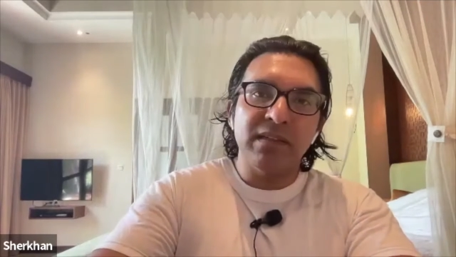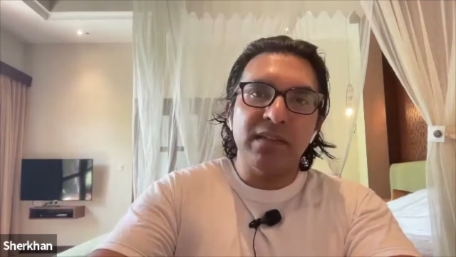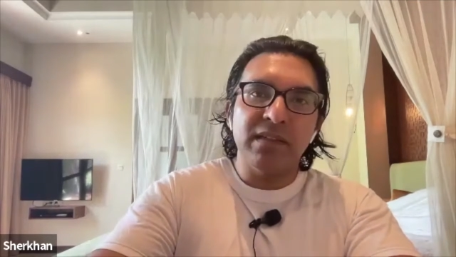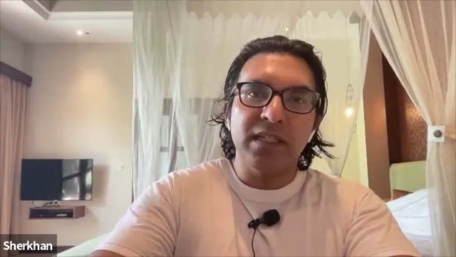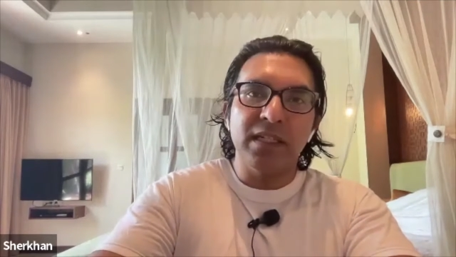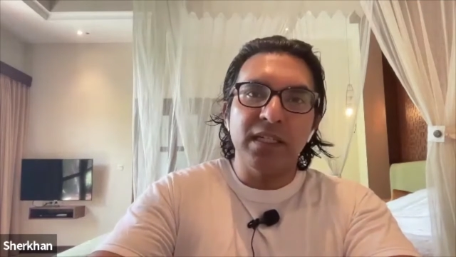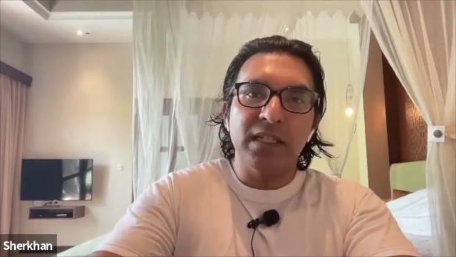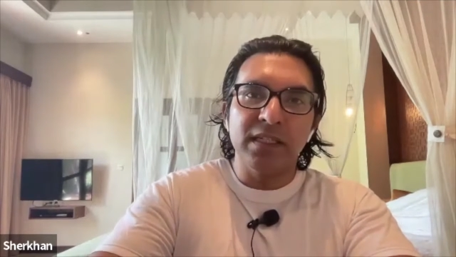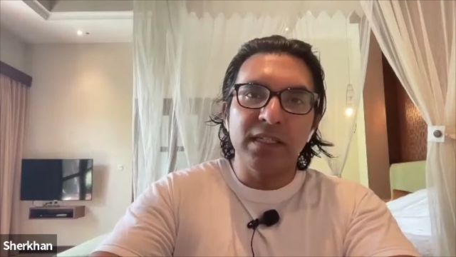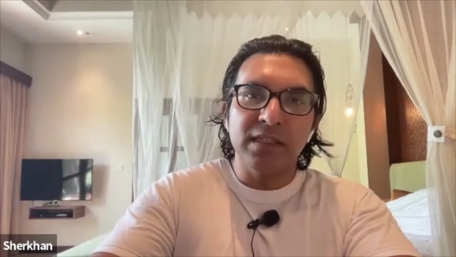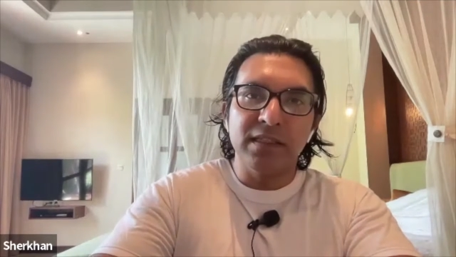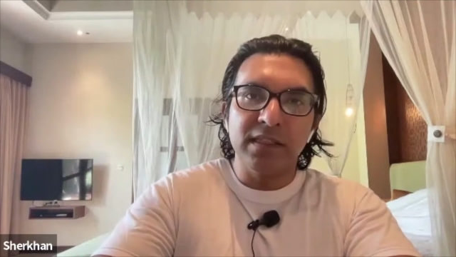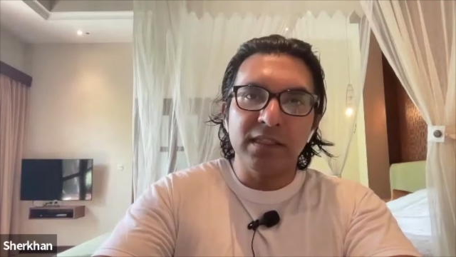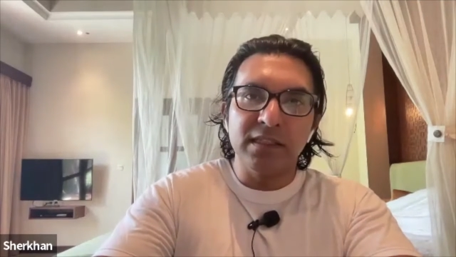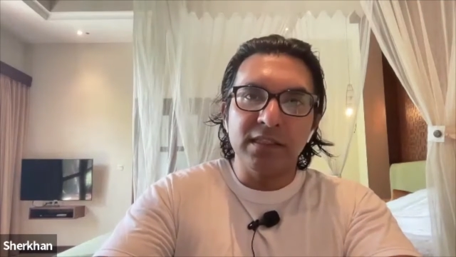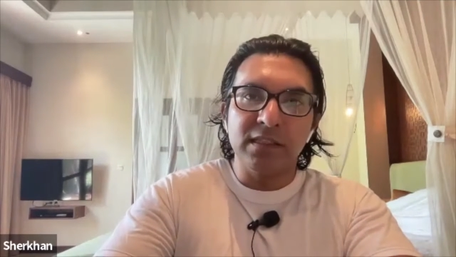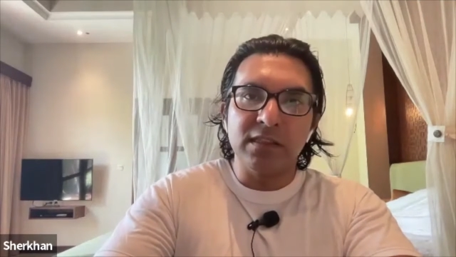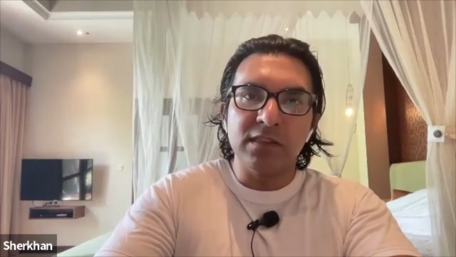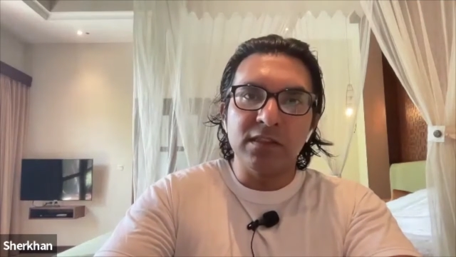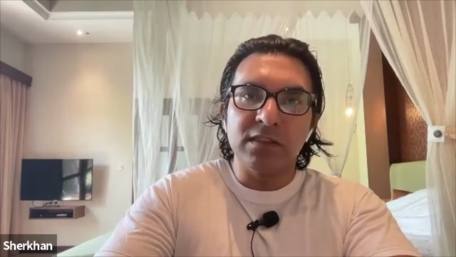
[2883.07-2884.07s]
in
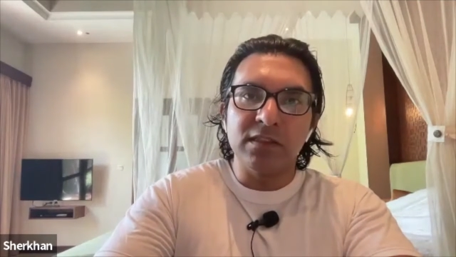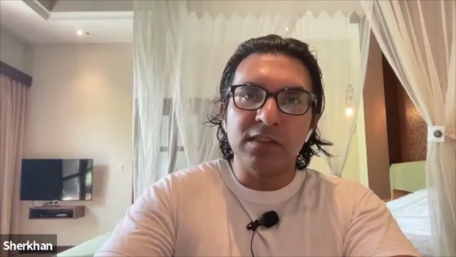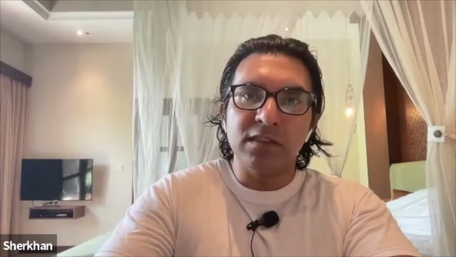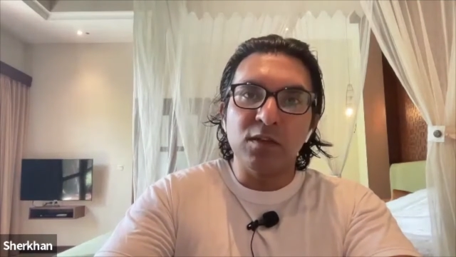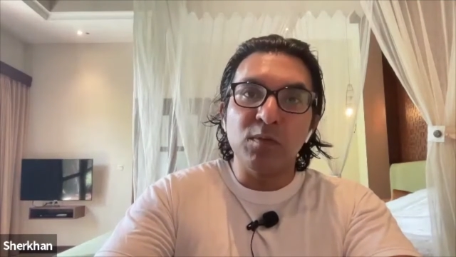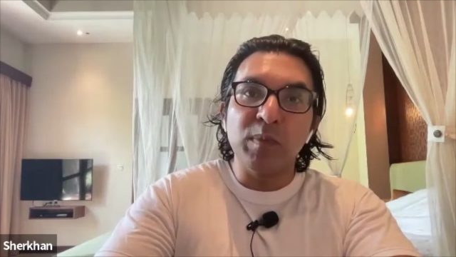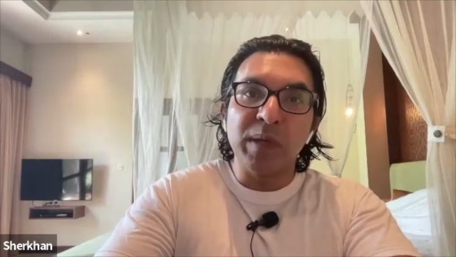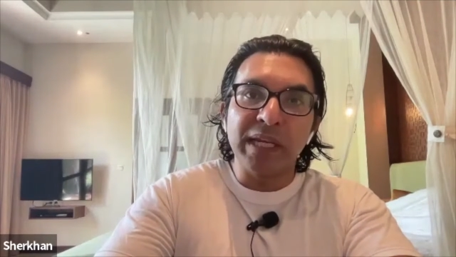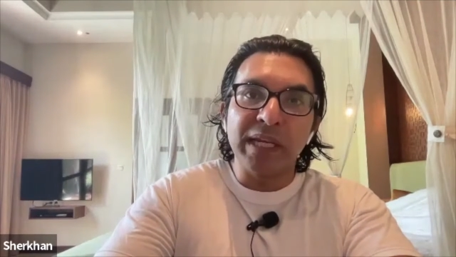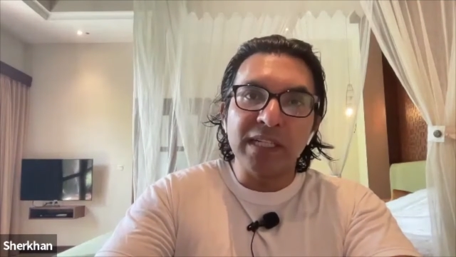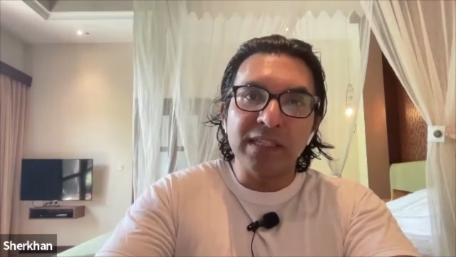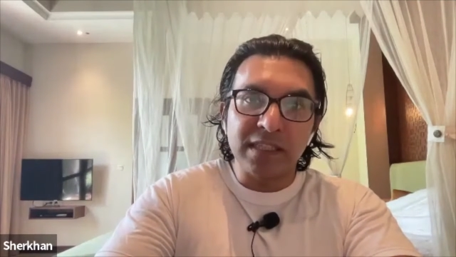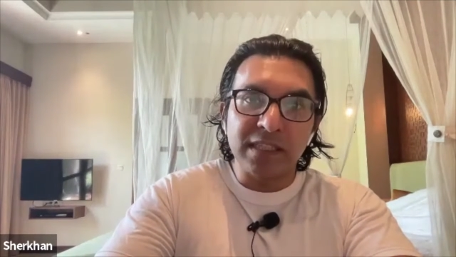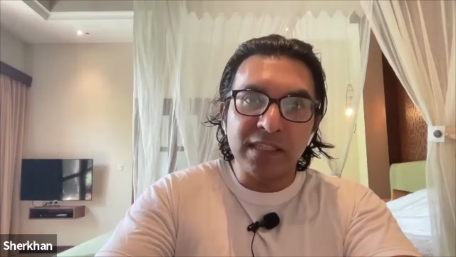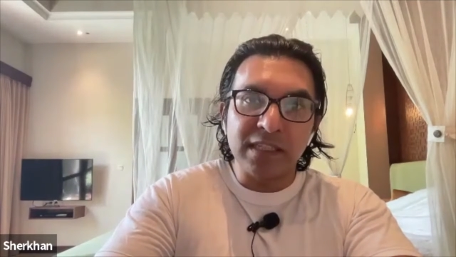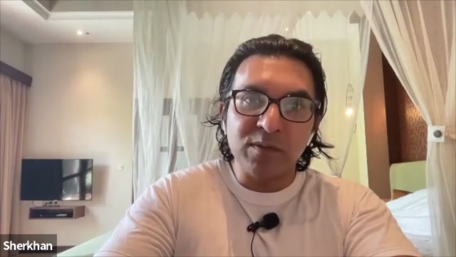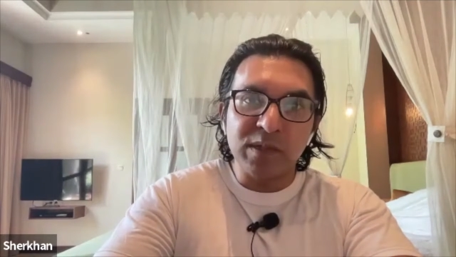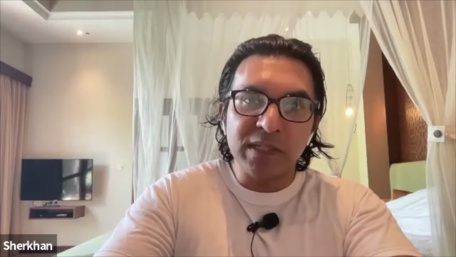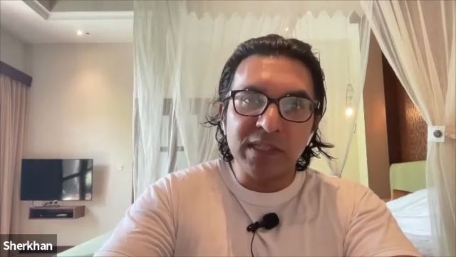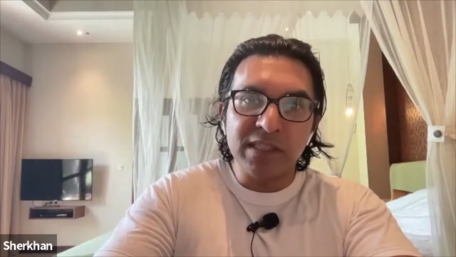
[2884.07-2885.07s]
digital domains
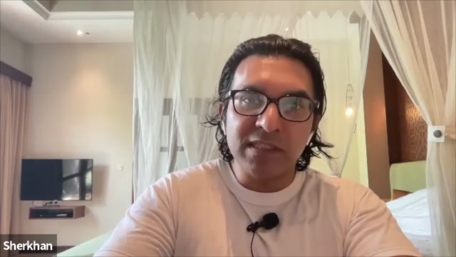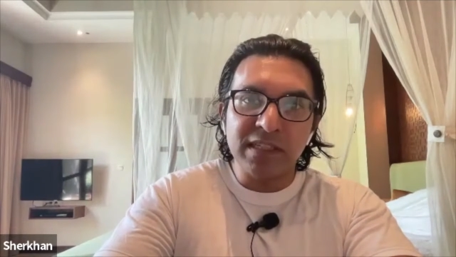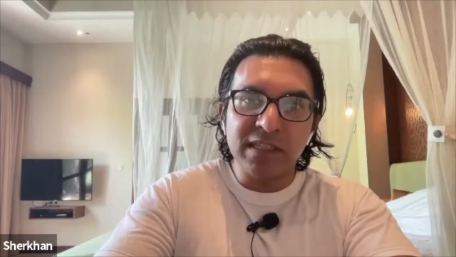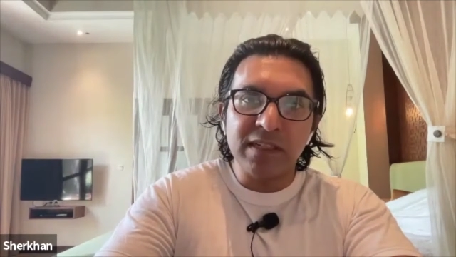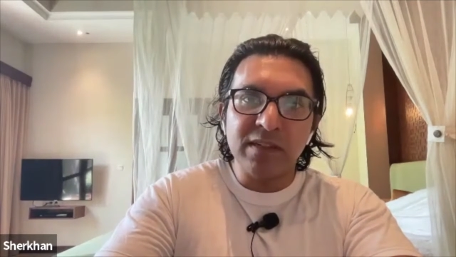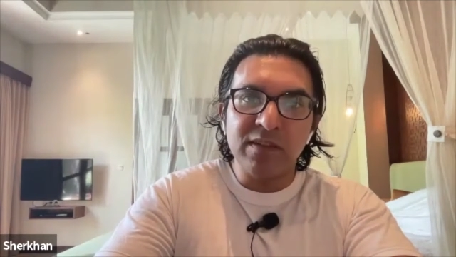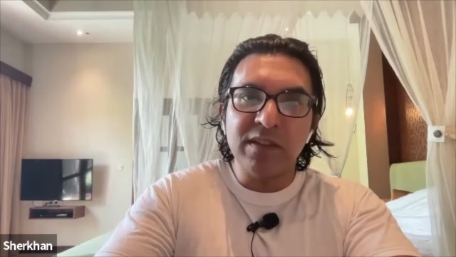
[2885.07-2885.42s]
anyways now.